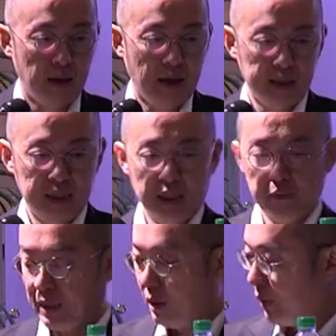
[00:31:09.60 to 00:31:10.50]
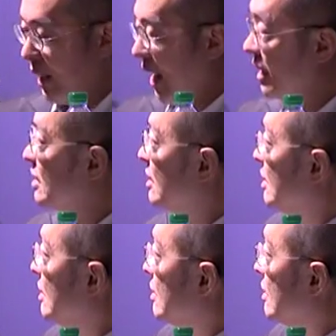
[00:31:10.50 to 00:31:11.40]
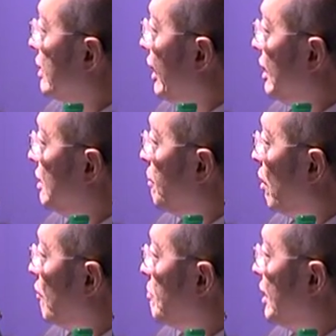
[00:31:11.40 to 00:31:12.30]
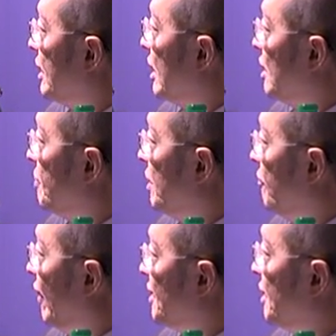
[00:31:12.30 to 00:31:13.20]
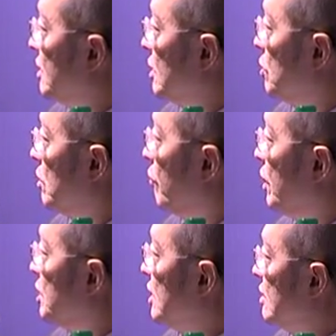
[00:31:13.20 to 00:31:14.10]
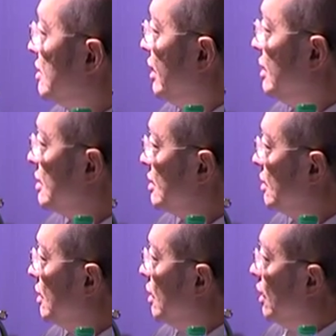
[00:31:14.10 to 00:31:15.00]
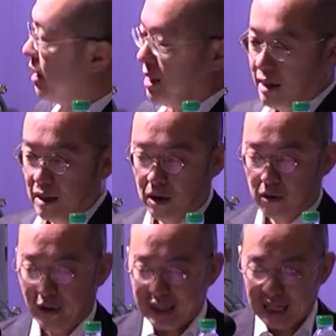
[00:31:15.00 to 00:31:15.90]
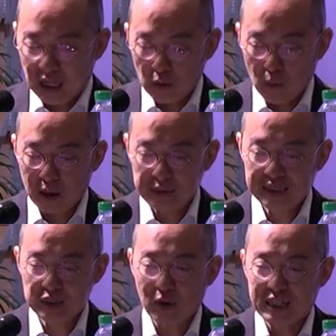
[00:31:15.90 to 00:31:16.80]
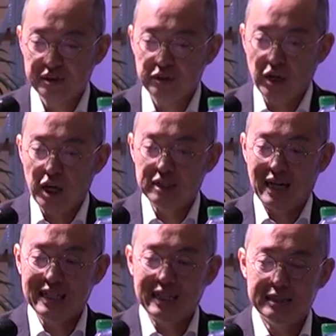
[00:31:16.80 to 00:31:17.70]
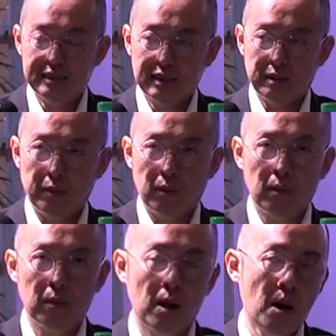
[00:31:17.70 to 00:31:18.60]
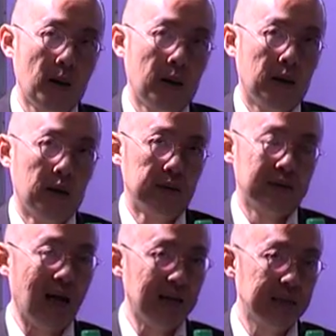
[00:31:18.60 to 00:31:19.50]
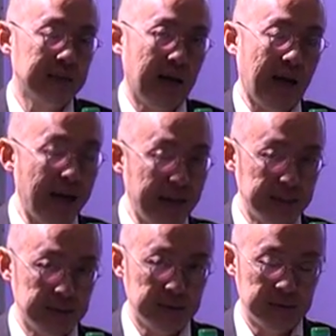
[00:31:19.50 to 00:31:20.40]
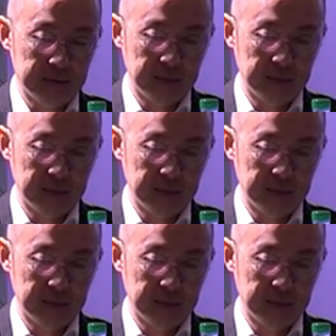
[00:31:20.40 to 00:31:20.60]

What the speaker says: And here we look at, again, the amount of money that's been invested into the region since right now, while the stock exchange, other than Singapore, Thailand, and